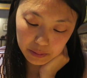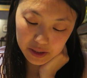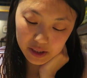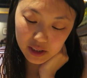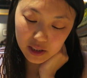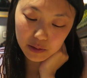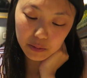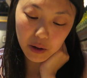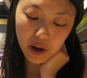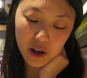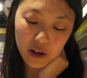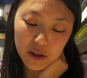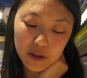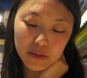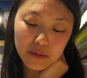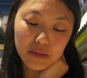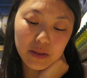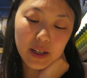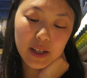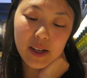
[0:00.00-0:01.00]
a bit small,
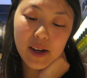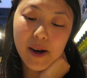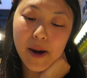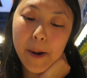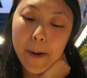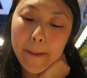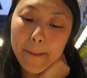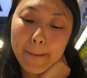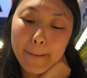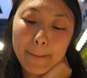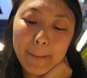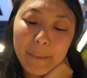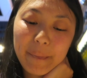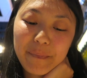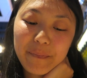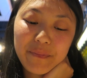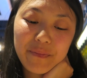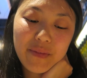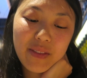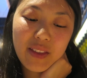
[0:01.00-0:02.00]
but
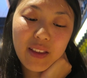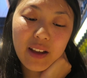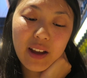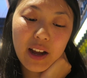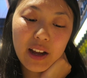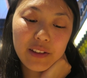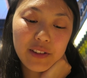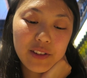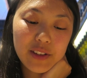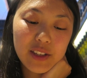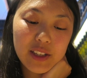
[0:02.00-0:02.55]
other